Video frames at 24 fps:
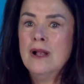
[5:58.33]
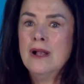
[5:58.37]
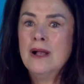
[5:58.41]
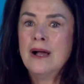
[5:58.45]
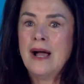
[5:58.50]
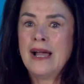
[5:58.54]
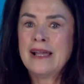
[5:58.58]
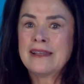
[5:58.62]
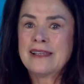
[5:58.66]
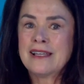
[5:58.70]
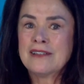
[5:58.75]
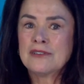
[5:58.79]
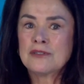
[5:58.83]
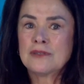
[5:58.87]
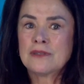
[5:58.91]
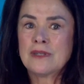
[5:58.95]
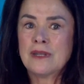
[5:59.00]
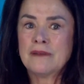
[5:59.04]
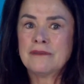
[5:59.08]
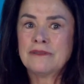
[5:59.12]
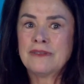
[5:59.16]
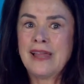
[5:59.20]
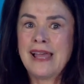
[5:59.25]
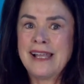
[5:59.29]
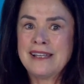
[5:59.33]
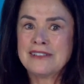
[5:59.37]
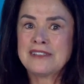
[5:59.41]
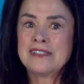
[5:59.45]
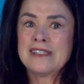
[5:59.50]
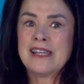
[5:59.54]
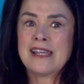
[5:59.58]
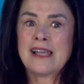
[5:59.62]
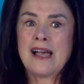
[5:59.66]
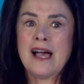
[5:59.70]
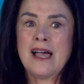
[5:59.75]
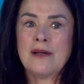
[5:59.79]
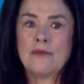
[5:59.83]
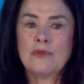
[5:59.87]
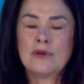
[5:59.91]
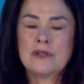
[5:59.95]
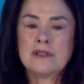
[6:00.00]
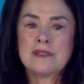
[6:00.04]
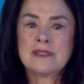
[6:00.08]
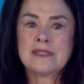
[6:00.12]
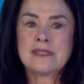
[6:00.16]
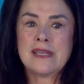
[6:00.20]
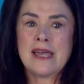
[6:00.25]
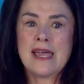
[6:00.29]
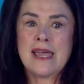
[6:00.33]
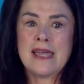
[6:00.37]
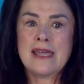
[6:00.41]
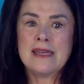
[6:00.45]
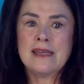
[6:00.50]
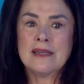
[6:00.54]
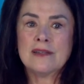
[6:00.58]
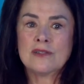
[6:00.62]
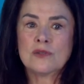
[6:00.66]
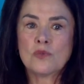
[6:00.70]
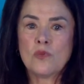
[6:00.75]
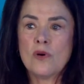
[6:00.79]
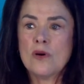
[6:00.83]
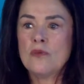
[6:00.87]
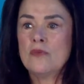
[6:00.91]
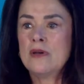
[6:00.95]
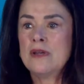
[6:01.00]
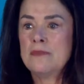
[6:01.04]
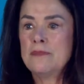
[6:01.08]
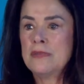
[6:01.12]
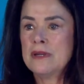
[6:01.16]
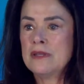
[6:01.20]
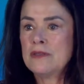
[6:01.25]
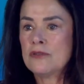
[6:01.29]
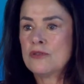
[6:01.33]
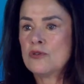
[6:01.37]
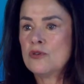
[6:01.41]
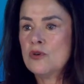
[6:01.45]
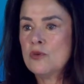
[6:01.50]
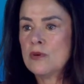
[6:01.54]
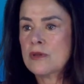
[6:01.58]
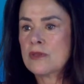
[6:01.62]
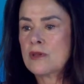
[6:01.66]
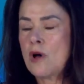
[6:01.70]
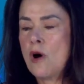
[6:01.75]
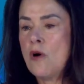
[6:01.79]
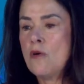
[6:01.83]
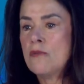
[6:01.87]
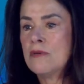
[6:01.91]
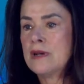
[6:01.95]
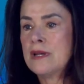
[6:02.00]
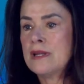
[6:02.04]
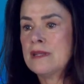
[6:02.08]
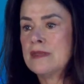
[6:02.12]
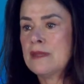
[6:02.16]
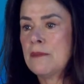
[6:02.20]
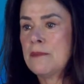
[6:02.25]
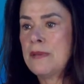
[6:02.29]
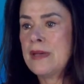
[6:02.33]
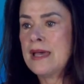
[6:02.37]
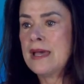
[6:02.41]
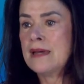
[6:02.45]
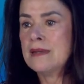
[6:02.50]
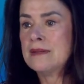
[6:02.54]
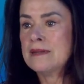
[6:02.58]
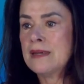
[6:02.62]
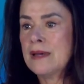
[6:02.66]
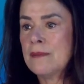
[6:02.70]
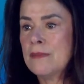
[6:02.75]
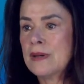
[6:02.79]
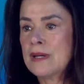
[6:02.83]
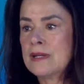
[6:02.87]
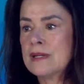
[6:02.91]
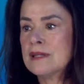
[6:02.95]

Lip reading: I guess the last thing I would say is what we've been through with COVID and the pandemic